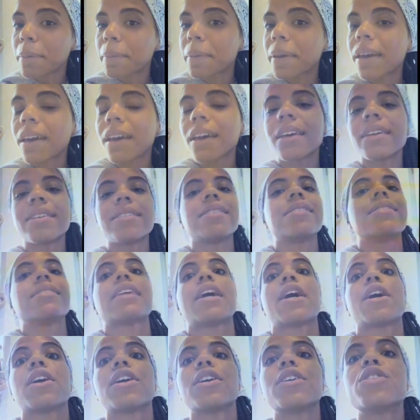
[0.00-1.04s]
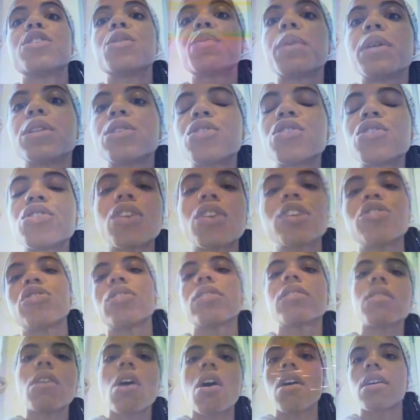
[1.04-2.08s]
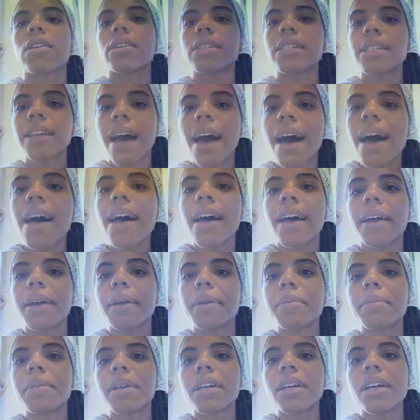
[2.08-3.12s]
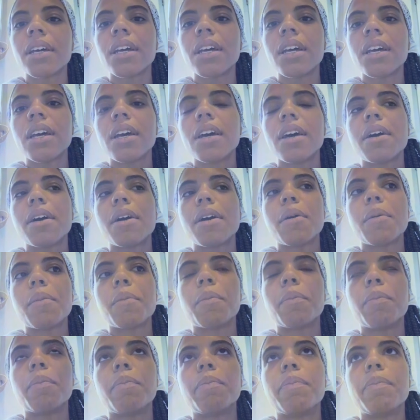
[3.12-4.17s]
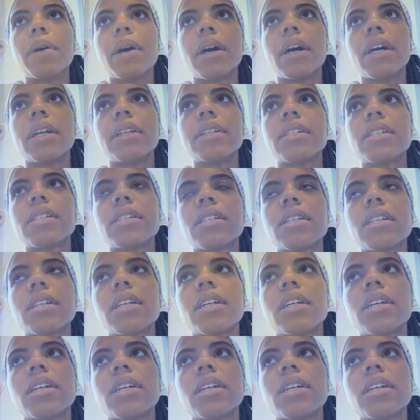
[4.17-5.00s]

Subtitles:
because it's like, it's been such a long time. But